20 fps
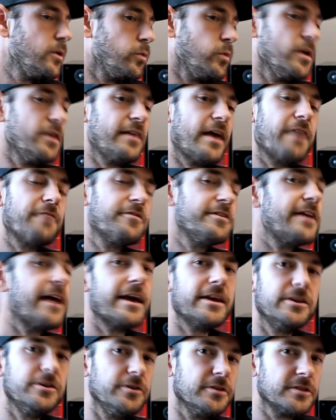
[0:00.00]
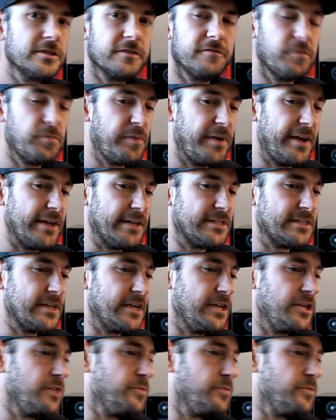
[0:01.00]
with everyday use of a PC,